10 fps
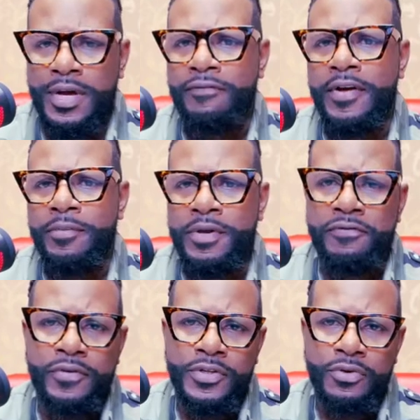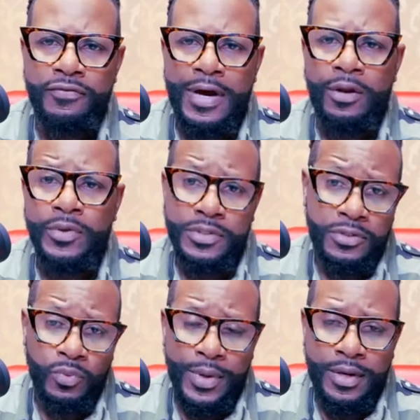family and friends who follow us
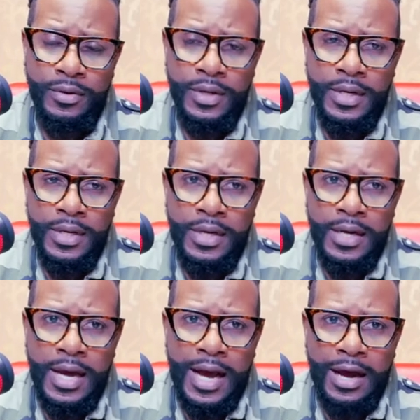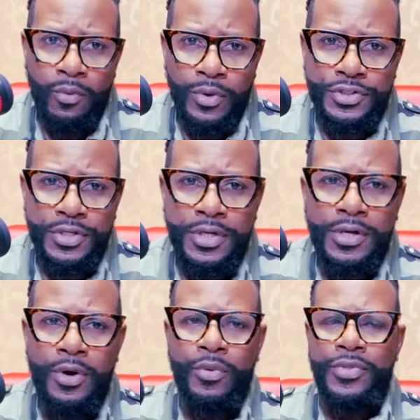as well. I want you to
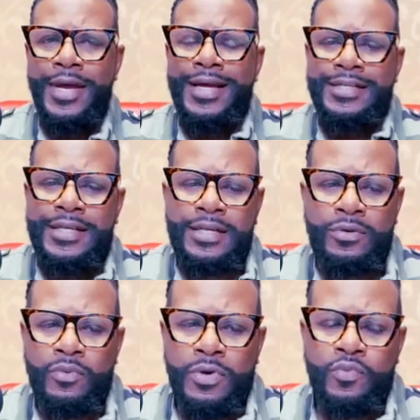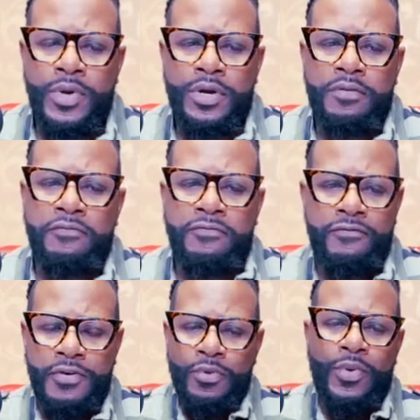know that what we are
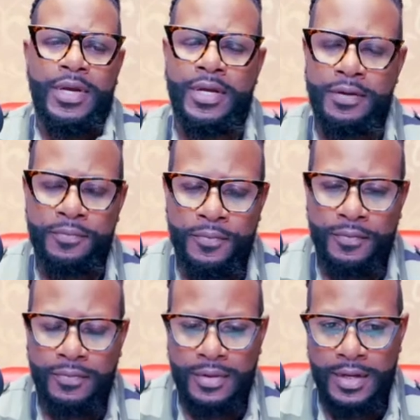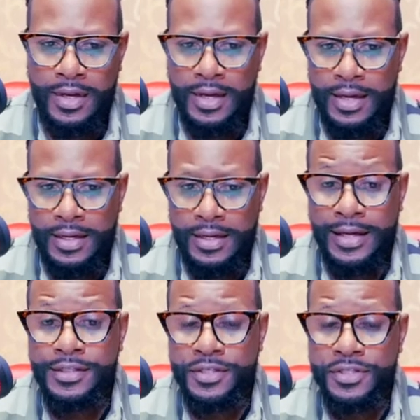viewing,
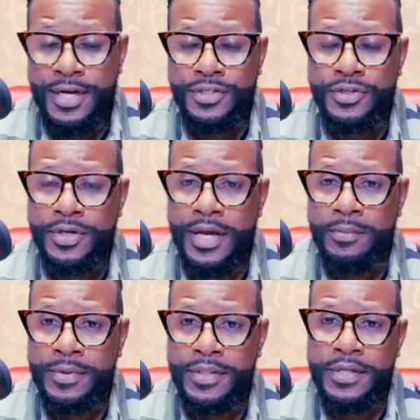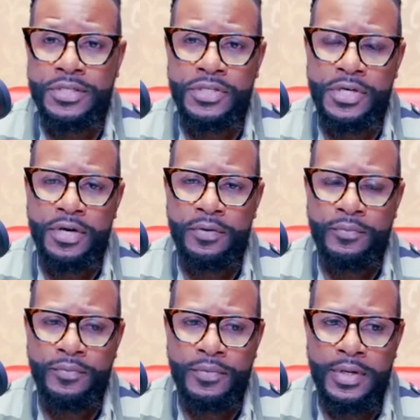not just yesterday, but this year,
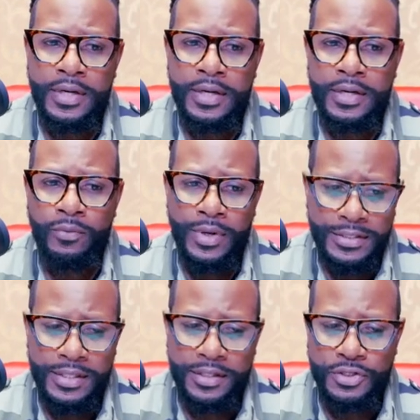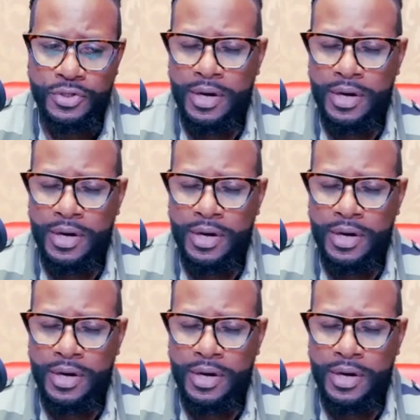and when I say this year, I